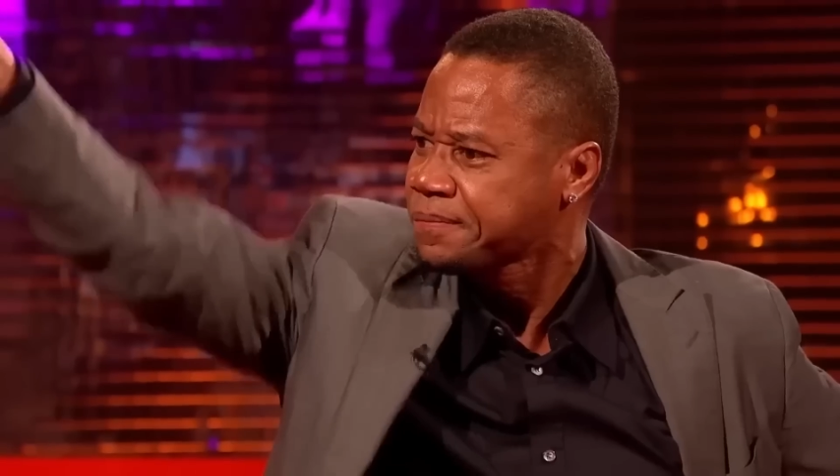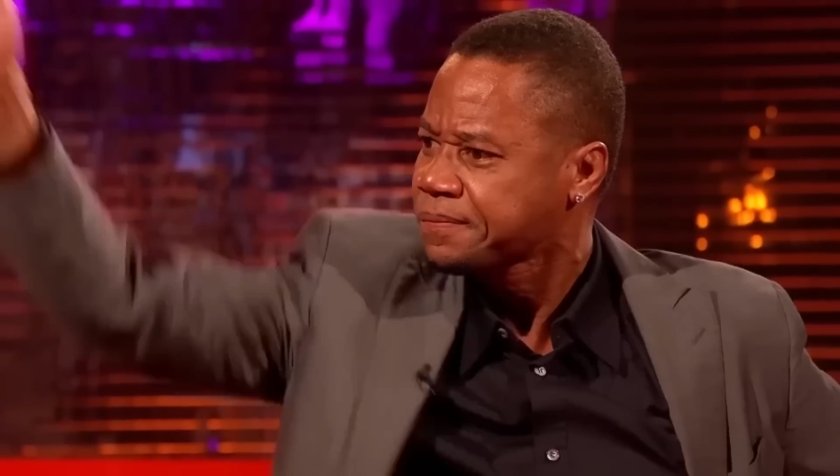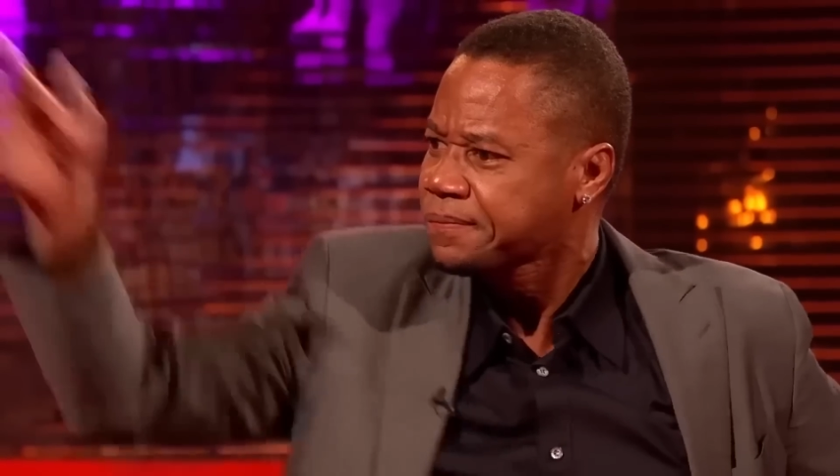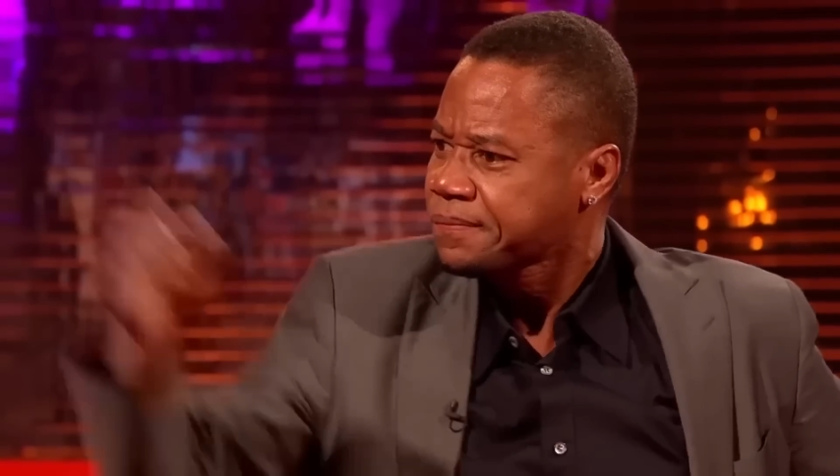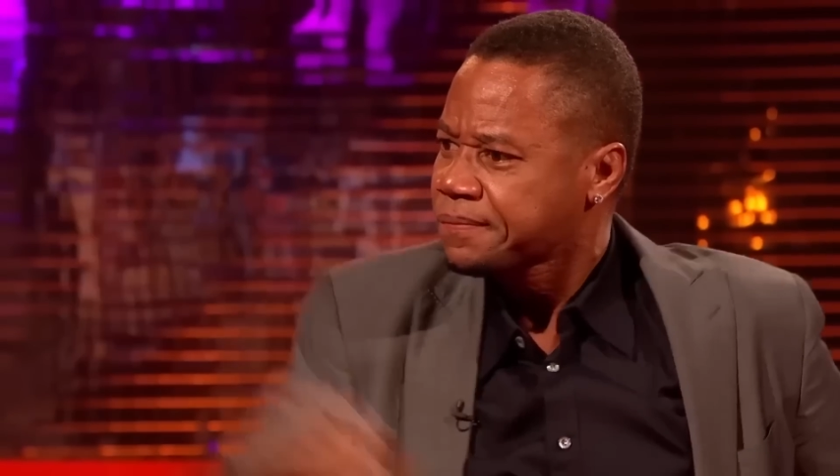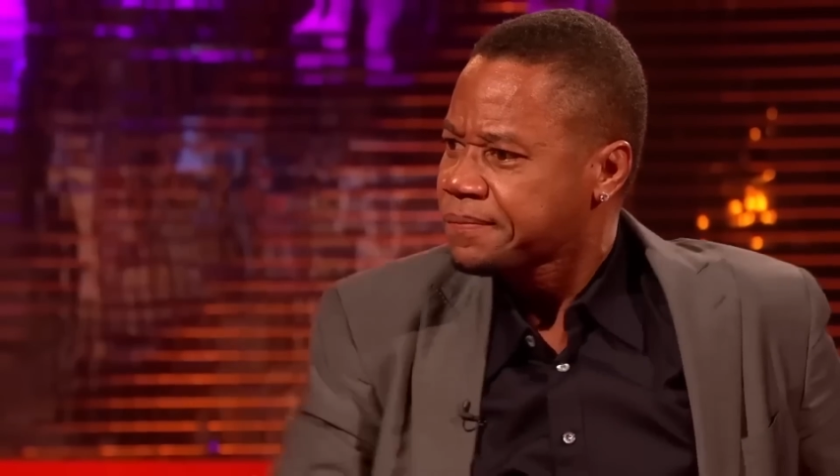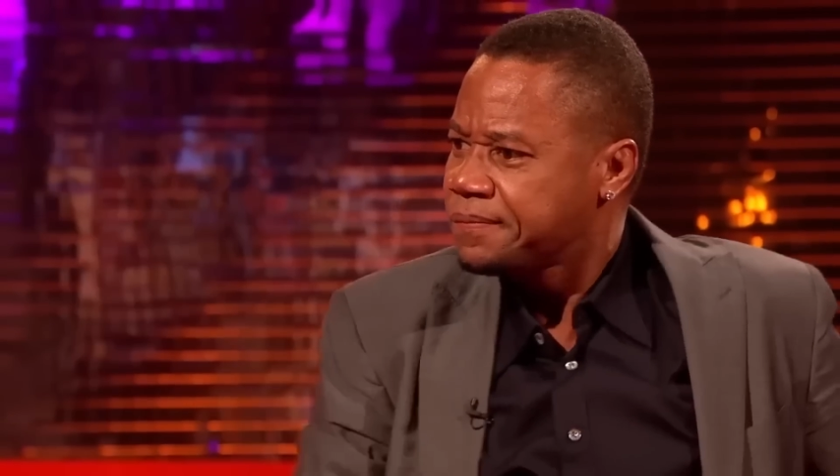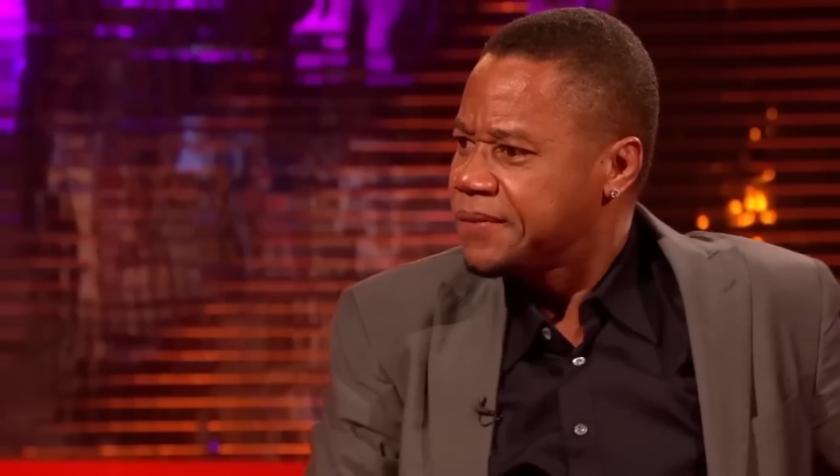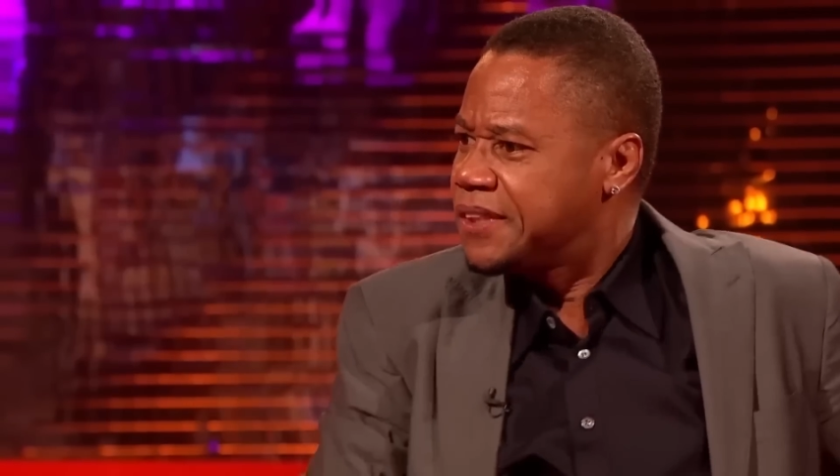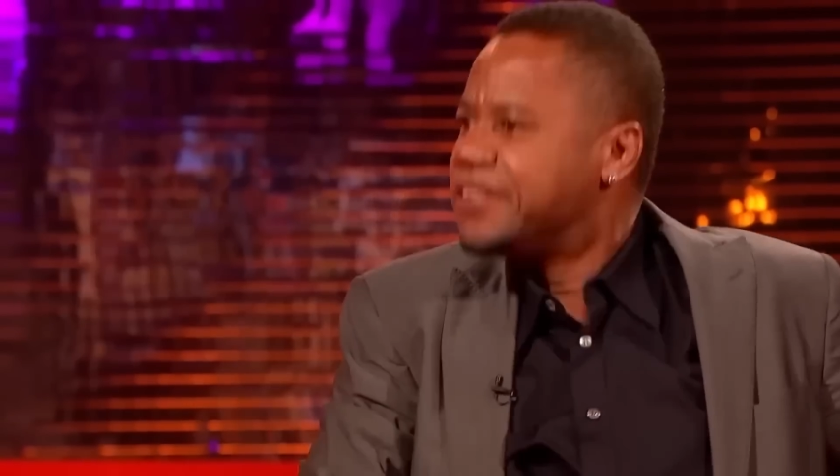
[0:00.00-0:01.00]
saga
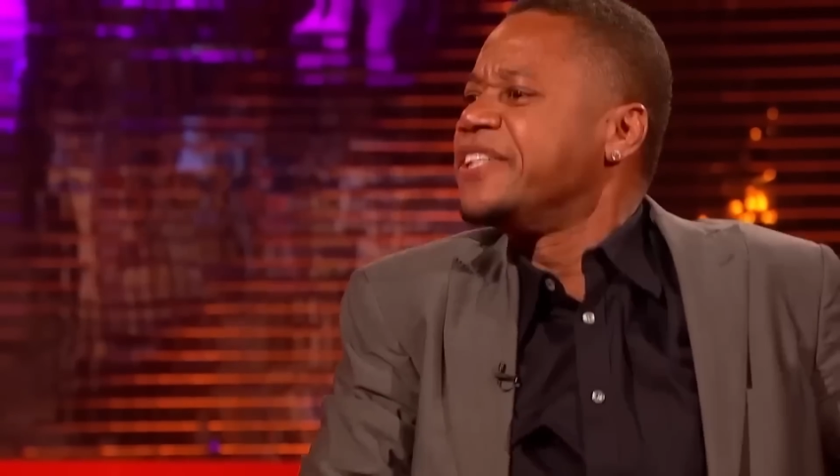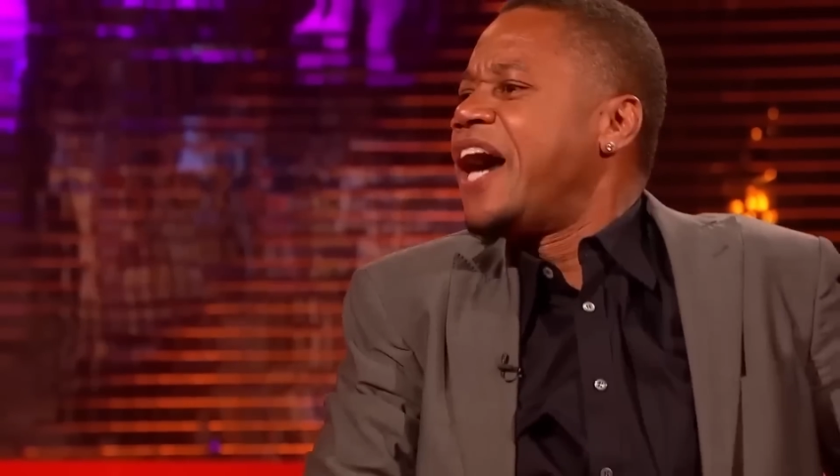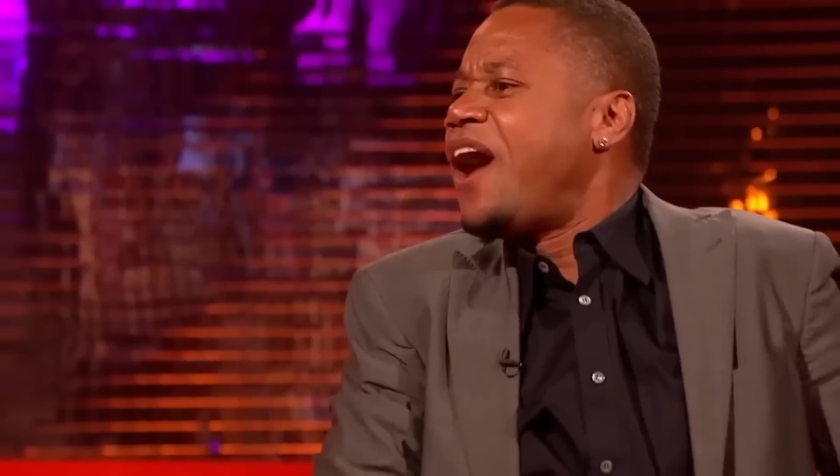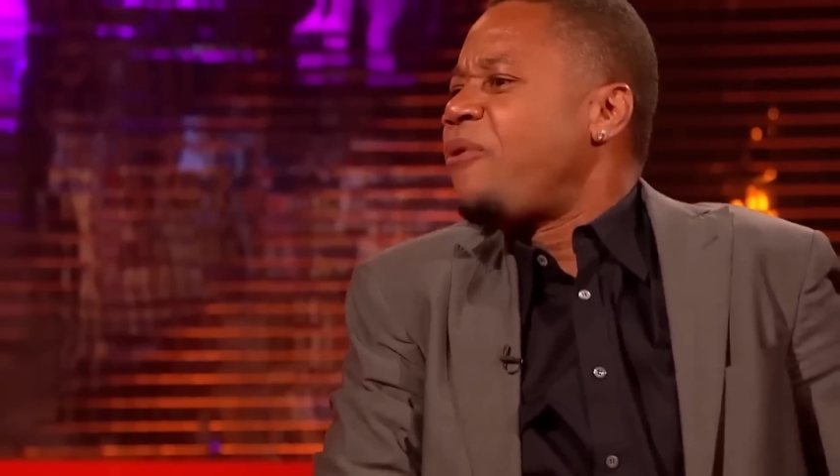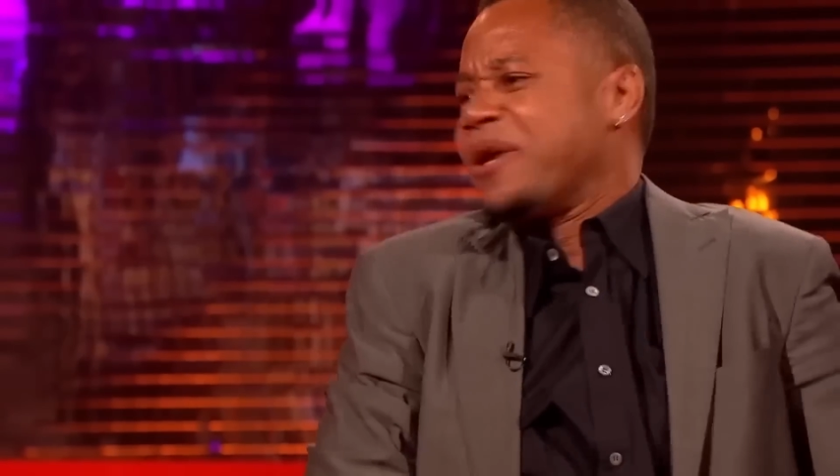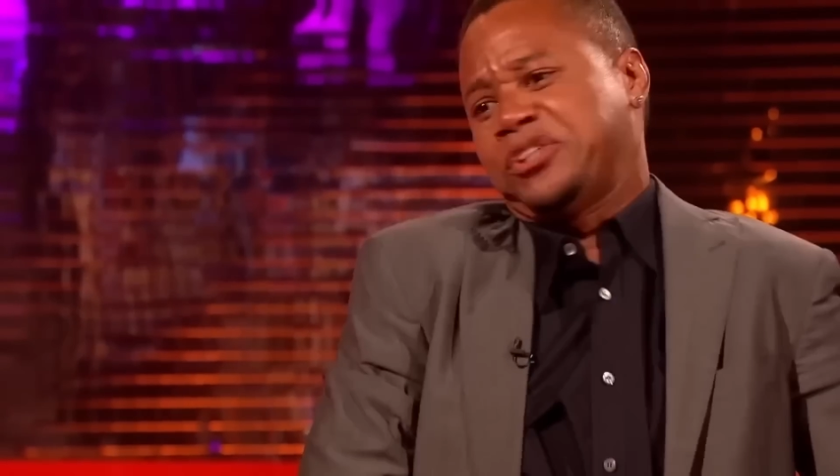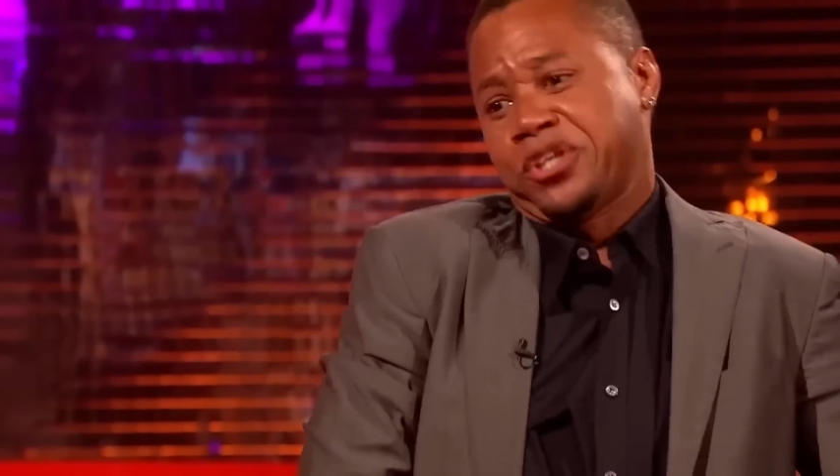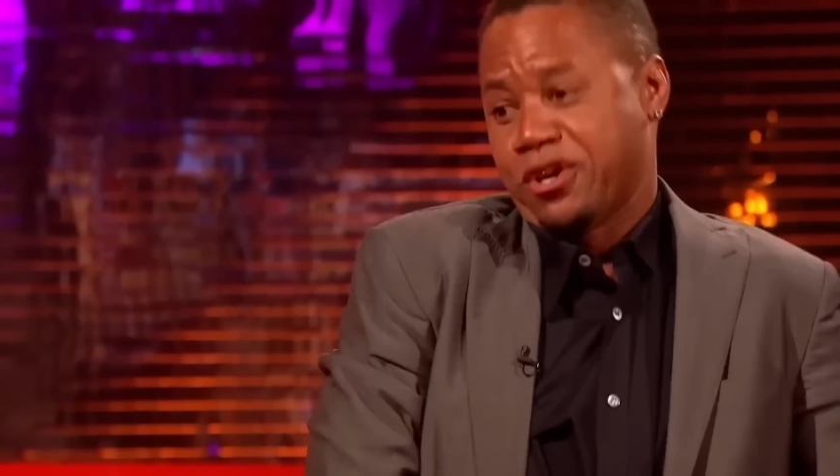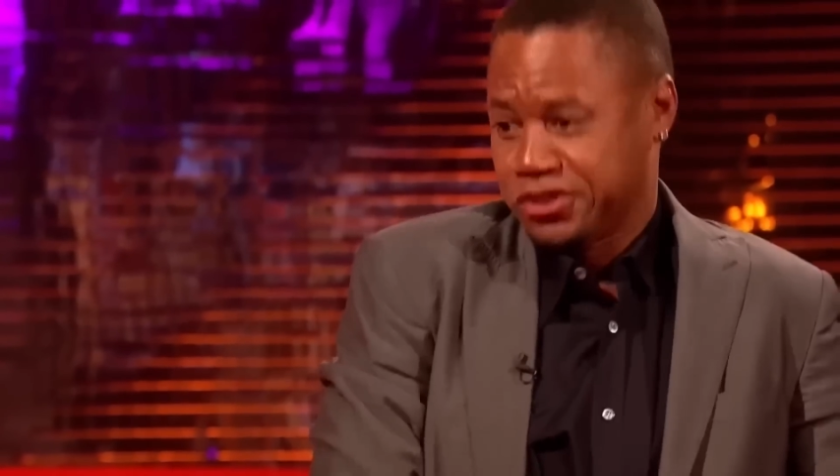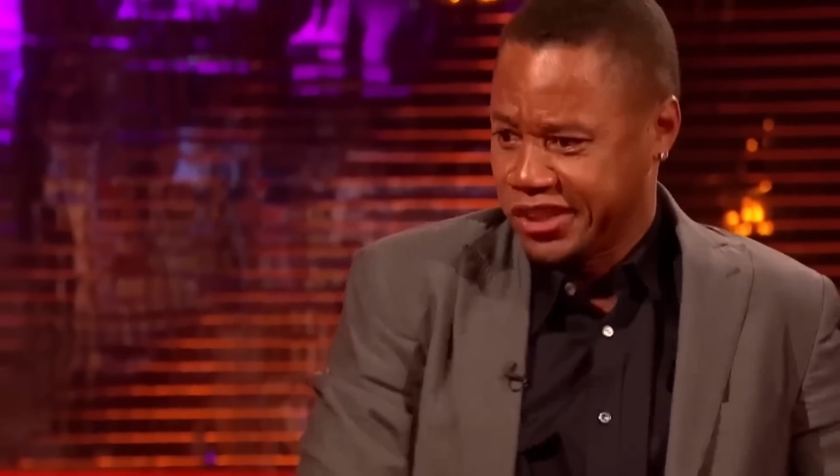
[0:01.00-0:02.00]
surrounding Cuba
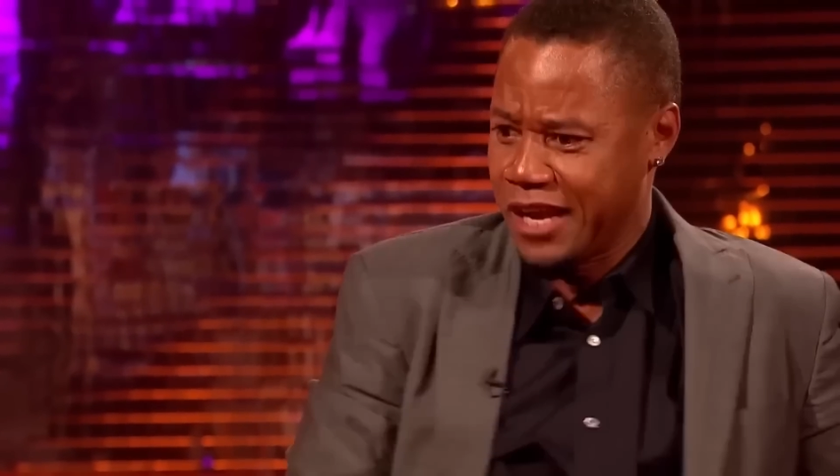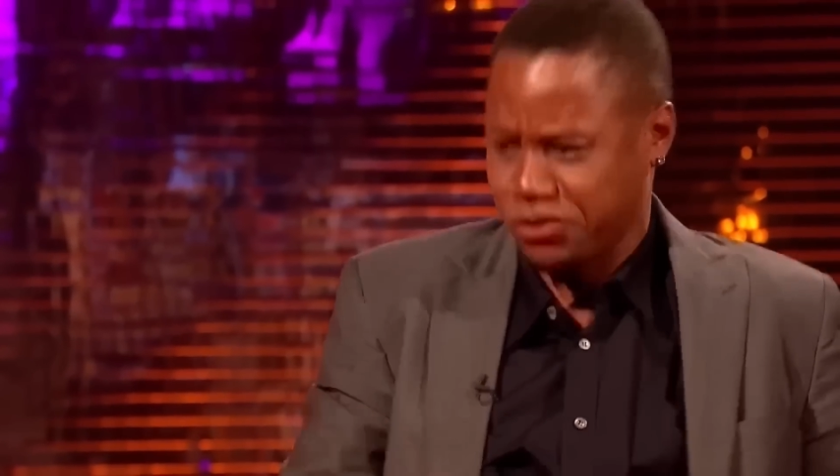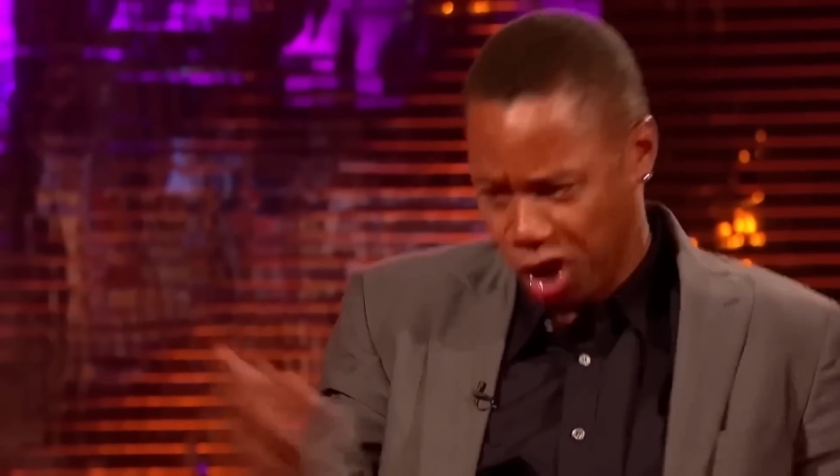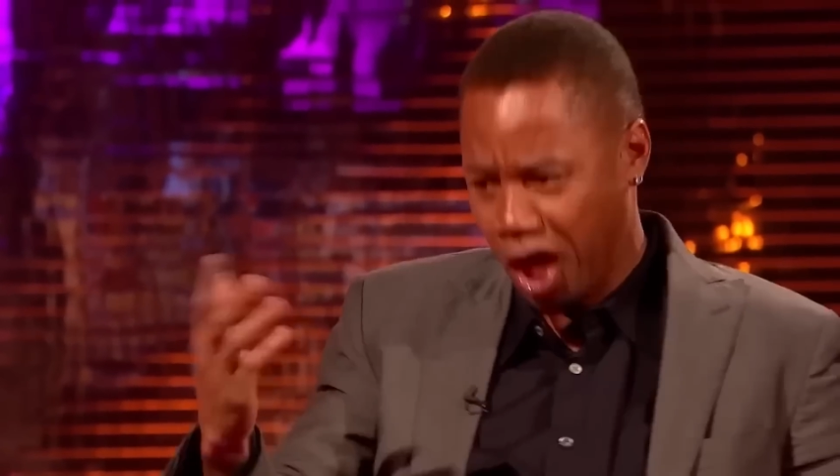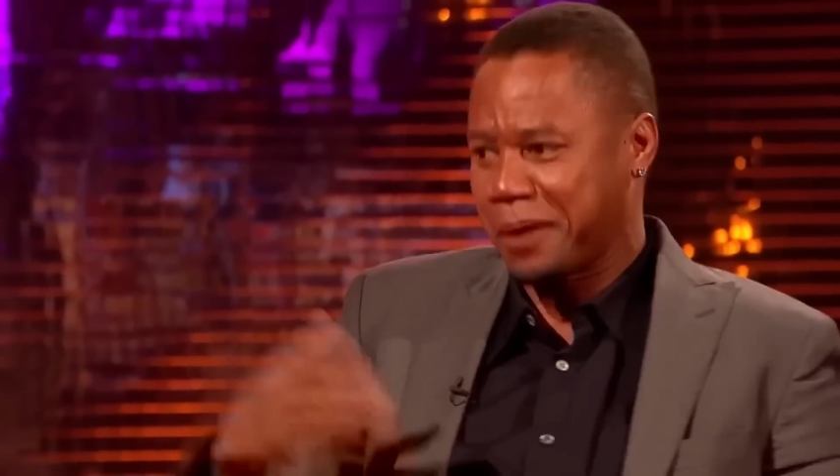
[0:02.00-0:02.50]
Gooding Jr.